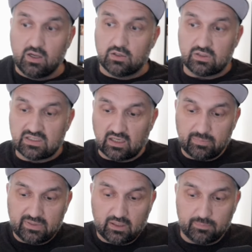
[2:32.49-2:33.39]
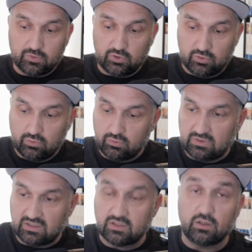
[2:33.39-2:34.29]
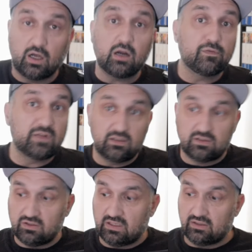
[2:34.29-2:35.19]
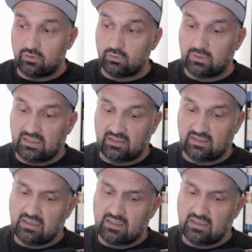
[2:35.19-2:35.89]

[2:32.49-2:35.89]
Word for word: So it's gonna be up to you. There's a lot of things you can do with it.